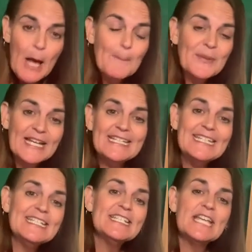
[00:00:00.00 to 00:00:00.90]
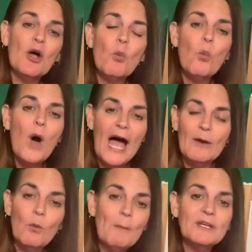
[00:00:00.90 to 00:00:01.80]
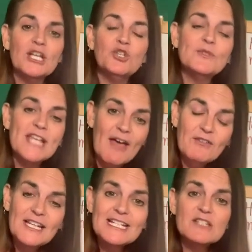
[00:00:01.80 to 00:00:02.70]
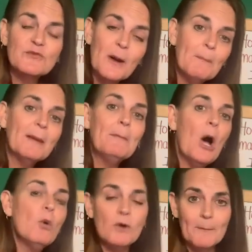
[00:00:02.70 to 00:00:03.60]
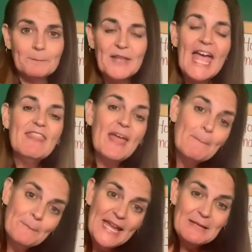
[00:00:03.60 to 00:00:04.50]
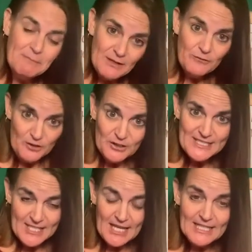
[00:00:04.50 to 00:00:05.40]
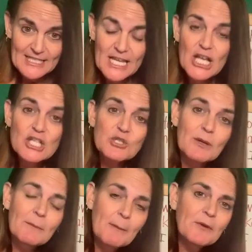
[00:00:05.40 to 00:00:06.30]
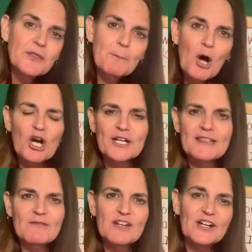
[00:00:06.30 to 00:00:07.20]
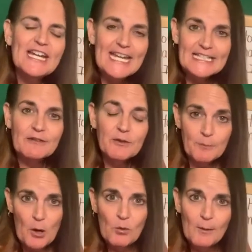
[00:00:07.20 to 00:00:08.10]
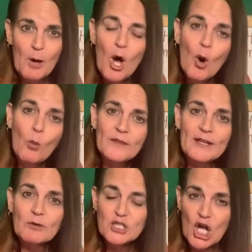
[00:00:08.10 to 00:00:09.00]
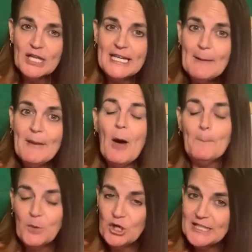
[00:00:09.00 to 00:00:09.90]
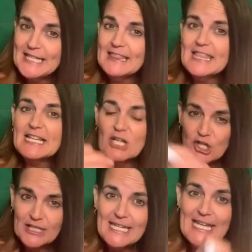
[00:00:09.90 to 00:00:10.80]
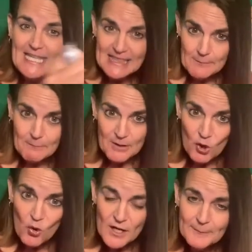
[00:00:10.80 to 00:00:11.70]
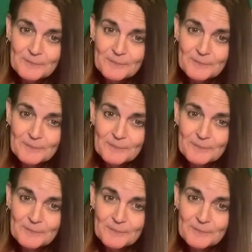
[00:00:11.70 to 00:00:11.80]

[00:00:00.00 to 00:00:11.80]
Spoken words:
but I need to tell why. I'm going to use evidence from my poem that made me feel excited. So remember the part in the very end of the poem when they were talking about putting the cookie in the milk?